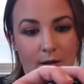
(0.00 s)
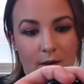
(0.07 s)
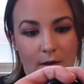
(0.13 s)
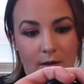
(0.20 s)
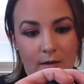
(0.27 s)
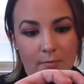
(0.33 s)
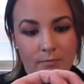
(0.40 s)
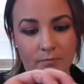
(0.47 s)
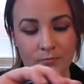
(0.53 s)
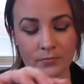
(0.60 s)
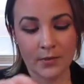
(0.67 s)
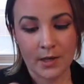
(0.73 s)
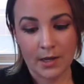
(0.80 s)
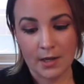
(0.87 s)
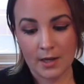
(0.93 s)

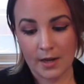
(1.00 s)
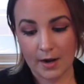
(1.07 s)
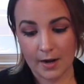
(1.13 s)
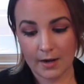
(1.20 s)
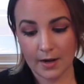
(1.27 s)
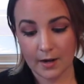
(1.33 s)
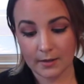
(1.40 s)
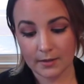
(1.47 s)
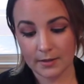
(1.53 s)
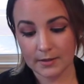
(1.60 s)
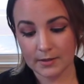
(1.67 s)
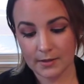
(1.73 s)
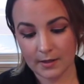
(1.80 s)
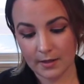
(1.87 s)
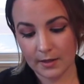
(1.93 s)
I got
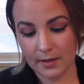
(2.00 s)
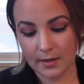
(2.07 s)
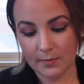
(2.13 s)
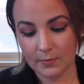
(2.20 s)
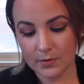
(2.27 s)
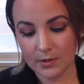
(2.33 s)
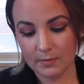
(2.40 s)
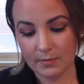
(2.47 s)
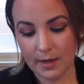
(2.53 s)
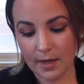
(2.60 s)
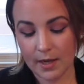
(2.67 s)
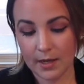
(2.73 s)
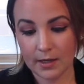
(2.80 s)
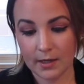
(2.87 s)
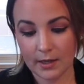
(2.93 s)
this in an Ipsy
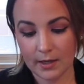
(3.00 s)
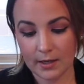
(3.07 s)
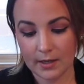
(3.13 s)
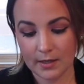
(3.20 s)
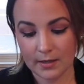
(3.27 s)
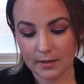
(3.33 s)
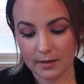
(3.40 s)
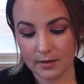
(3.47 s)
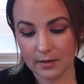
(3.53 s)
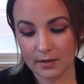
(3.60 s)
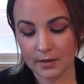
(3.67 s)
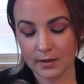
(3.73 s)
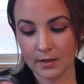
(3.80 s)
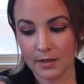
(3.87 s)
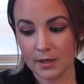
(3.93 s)
bag and
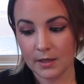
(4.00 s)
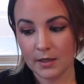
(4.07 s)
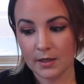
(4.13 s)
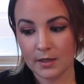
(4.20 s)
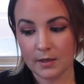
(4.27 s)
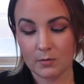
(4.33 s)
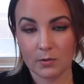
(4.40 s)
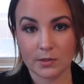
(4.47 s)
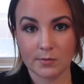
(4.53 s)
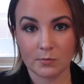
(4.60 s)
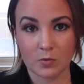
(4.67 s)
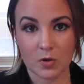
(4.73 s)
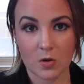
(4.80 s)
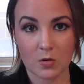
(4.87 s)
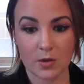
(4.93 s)
it was
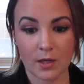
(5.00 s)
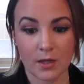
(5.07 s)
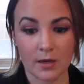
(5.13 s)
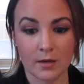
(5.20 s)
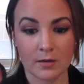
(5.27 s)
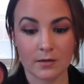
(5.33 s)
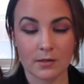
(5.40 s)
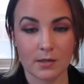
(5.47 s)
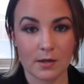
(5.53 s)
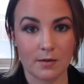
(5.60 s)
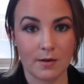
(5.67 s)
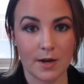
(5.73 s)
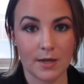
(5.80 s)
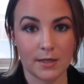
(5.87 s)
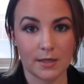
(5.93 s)
broken,
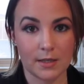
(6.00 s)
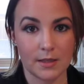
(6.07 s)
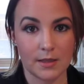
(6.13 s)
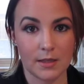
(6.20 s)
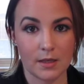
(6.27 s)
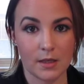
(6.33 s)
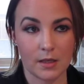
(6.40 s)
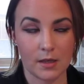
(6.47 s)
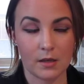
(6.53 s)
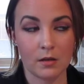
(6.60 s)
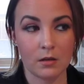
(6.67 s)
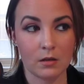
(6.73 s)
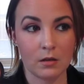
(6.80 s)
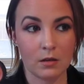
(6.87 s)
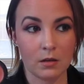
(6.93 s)
so I did the
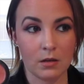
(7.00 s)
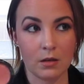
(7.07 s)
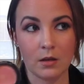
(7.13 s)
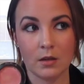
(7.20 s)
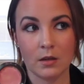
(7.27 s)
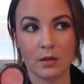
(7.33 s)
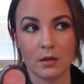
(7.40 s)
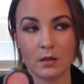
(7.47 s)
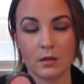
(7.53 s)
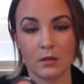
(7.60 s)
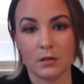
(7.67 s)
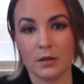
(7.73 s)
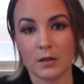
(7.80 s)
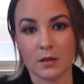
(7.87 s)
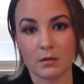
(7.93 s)

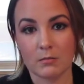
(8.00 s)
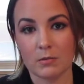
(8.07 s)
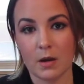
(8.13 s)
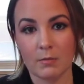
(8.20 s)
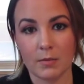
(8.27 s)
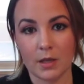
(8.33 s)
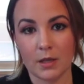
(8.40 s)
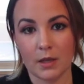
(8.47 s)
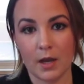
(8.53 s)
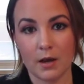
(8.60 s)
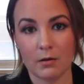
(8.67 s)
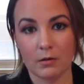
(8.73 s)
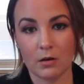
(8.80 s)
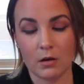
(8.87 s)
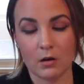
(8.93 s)
rubbing
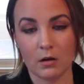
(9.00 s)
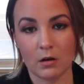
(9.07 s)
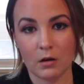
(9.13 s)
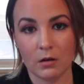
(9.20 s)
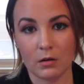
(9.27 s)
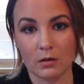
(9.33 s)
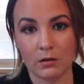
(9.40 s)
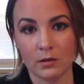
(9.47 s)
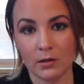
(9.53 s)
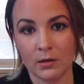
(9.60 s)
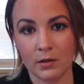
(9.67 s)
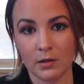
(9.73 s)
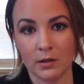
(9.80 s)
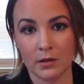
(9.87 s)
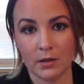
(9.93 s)
alcohol
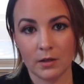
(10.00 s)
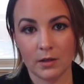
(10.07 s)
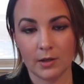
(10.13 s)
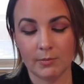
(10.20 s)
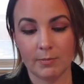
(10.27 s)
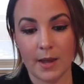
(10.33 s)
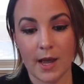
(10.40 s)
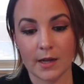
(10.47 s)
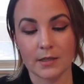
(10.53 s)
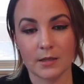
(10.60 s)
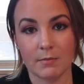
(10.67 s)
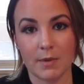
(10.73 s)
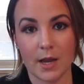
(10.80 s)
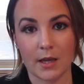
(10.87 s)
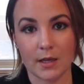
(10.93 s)
and packed
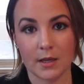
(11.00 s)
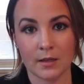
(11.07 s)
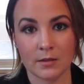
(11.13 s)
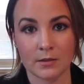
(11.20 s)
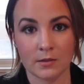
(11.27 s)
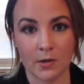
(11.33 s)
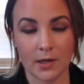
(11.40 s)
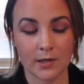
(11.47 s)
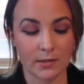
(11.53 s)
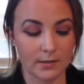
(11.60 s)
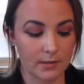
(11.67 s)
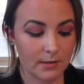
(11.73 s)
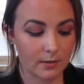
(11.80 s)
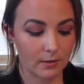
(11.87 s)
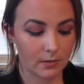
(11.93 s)
it back in so I could
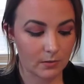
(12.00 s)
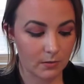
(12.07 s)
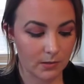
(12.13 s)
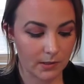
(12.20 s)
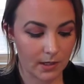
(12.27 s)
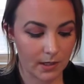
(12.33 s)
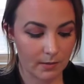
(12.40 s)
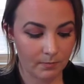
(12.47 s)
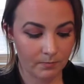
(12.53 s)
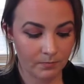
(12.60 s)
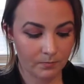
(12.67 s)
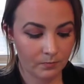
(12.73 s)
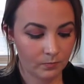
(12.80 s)
still use it.